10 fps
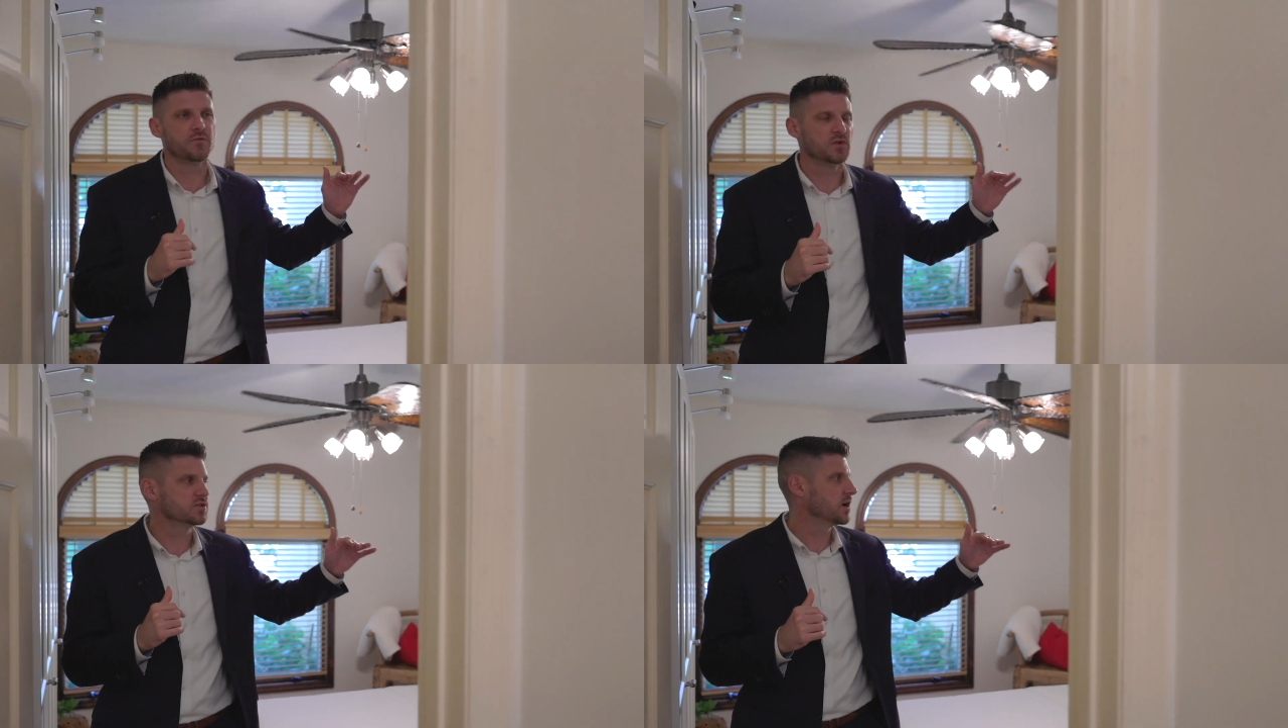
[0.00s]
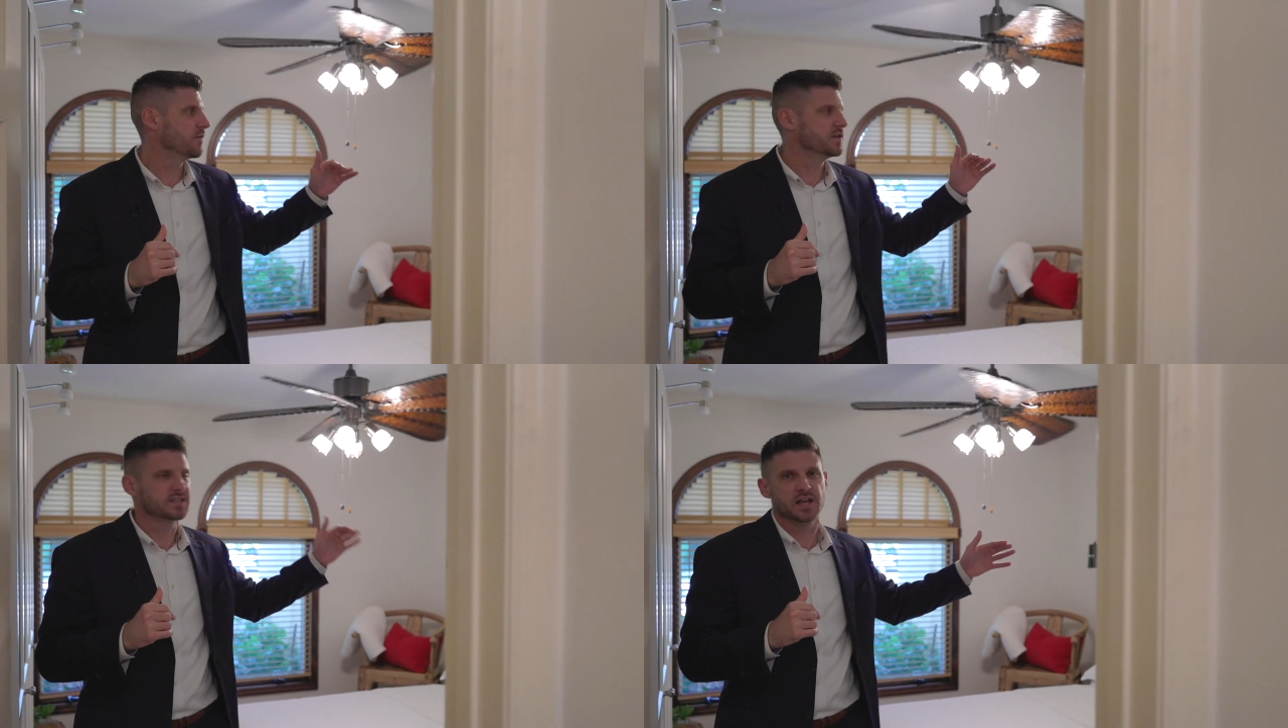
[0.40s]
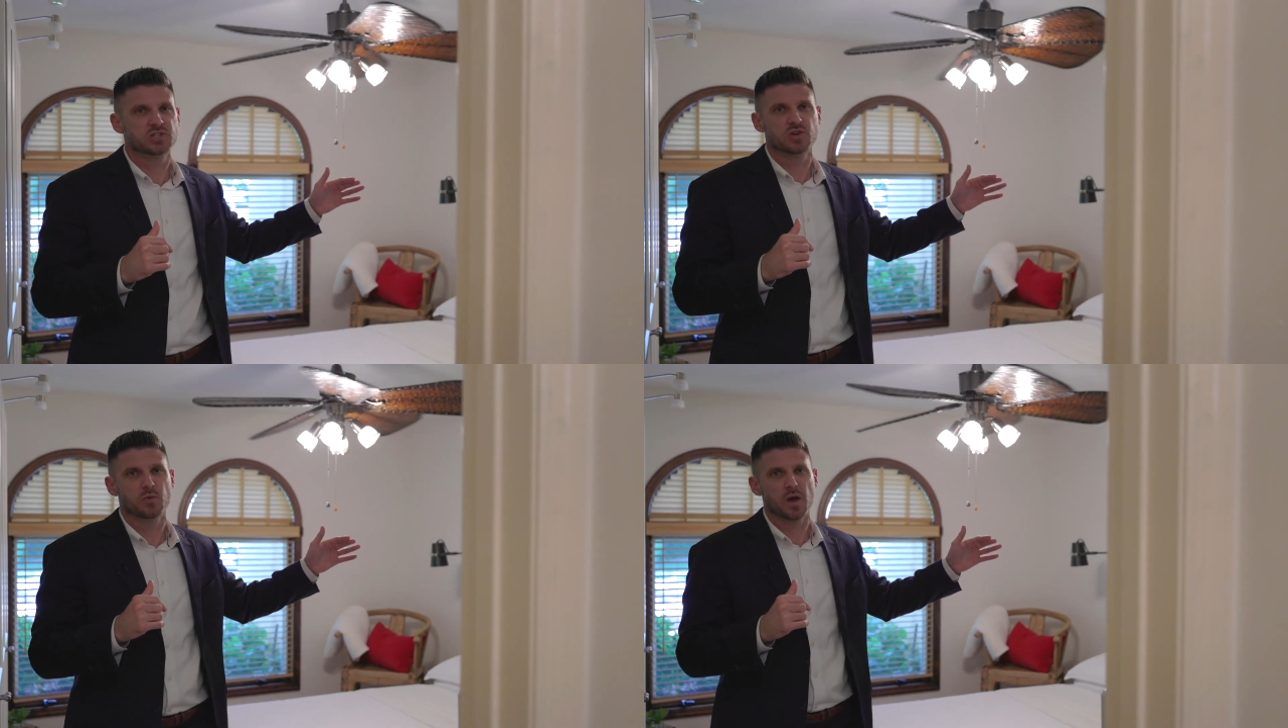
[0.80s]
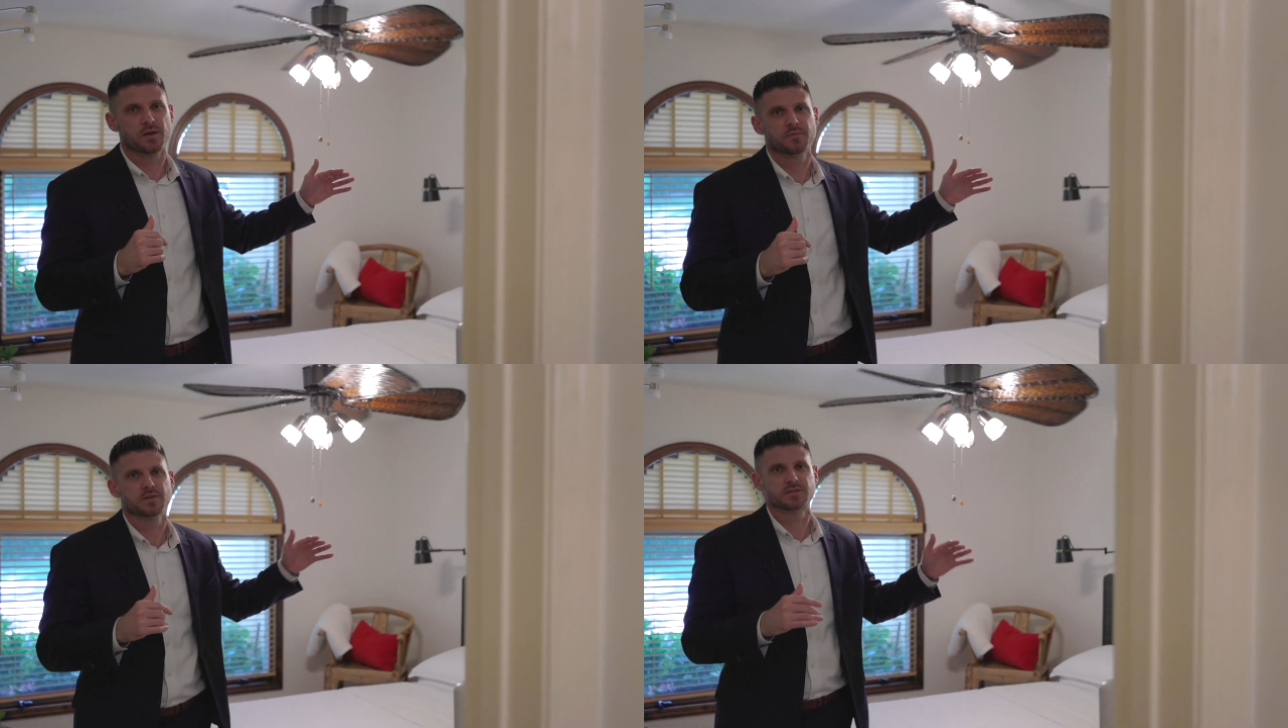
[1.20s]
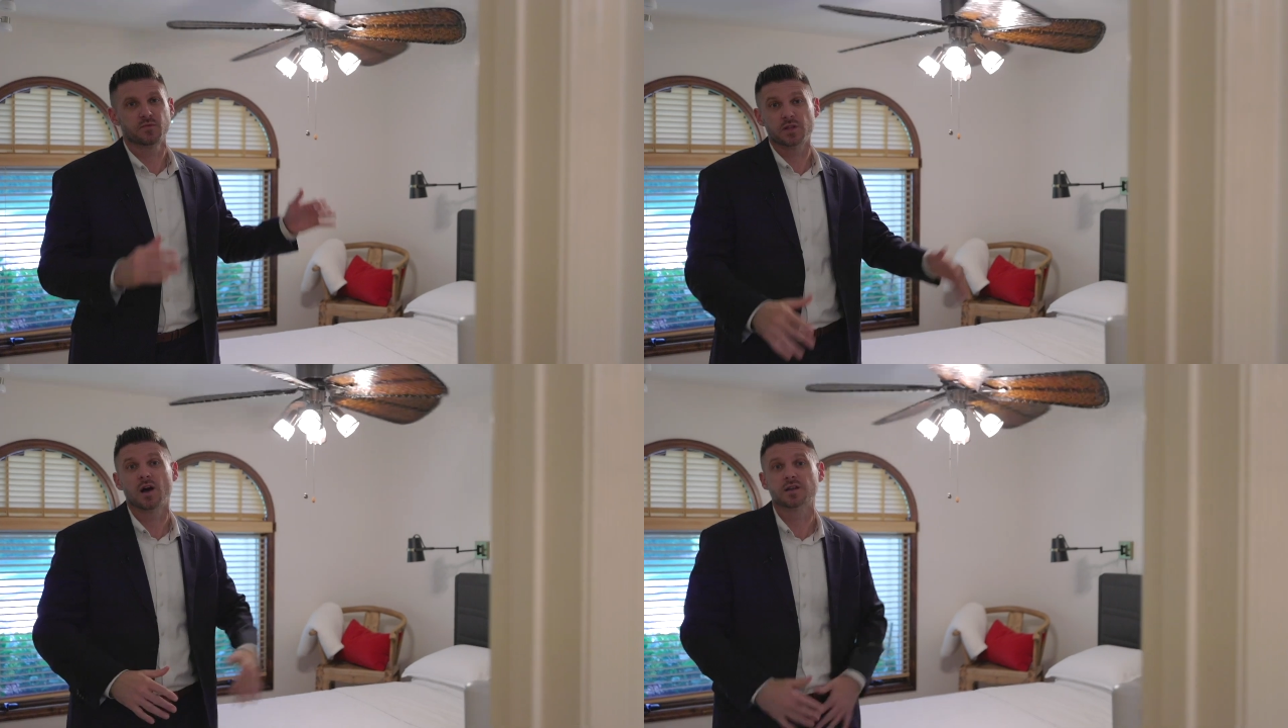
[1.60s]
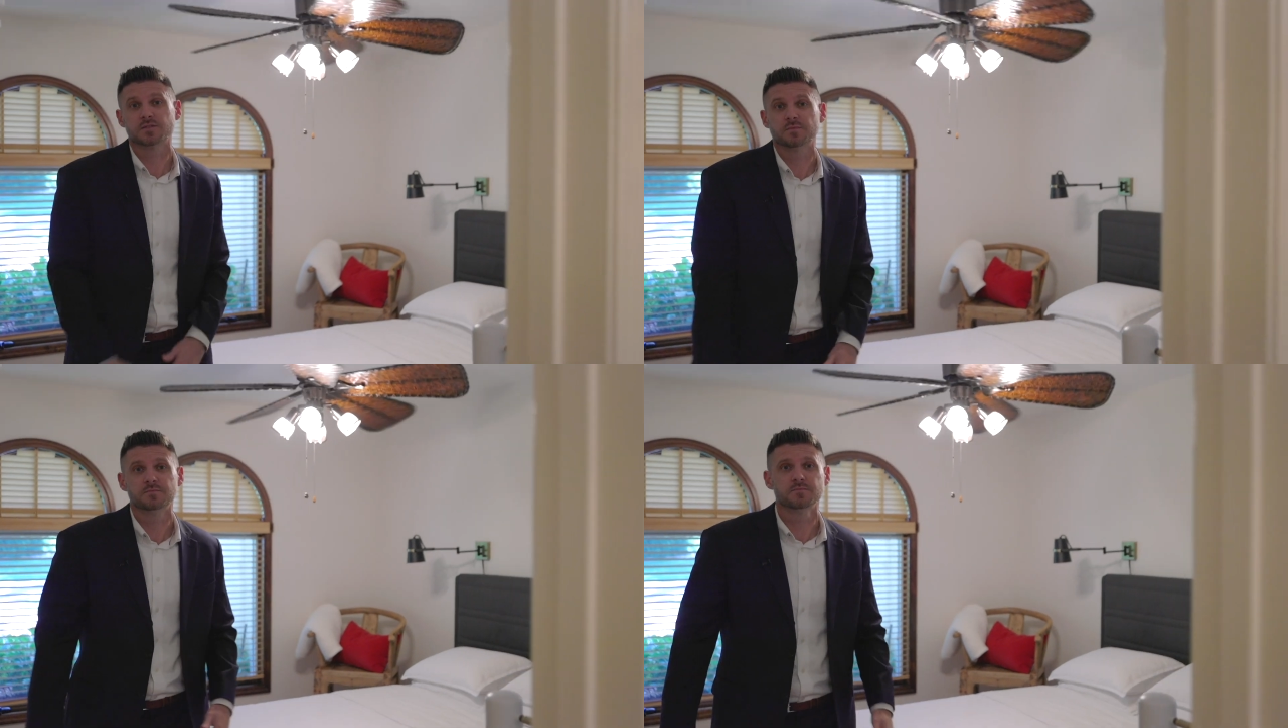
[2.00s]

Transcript: views of this entryway. It's really awesome.